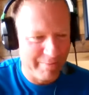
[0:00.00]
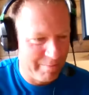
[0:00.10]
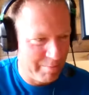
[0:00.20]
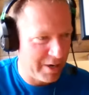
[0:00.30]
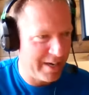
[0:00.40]

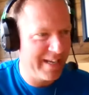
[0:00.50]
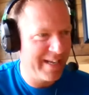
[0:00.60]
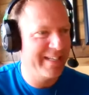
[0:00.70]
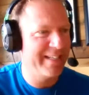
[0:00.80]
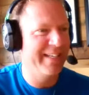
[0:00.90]
put it
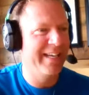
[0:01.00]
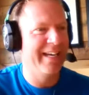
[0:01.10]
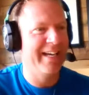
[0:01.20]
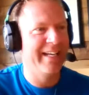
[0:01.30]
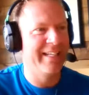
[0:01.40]
in,
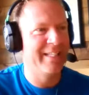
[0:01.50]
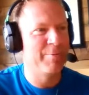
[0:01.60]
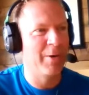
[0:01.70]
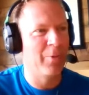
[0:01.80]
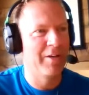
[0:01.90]
and it's
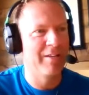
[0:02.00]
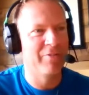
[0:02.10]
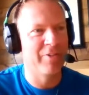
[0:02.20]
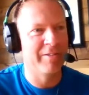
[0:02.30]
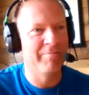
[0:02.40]
been working
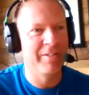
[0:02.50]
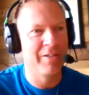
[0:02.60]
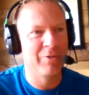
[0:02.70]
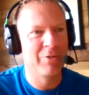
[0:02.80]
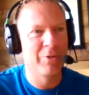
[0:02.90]
for
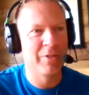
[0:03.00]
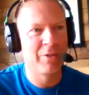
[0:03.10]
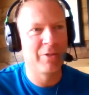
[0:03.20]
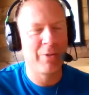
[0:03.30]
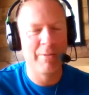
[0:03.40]
2 or
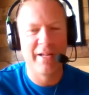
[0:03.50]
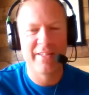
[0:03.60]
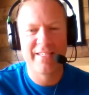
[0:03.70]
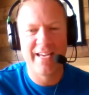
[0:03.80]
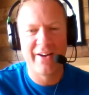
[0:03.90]
3
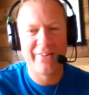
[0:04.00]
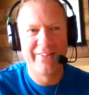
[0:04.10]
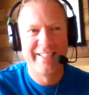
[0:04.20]
months now.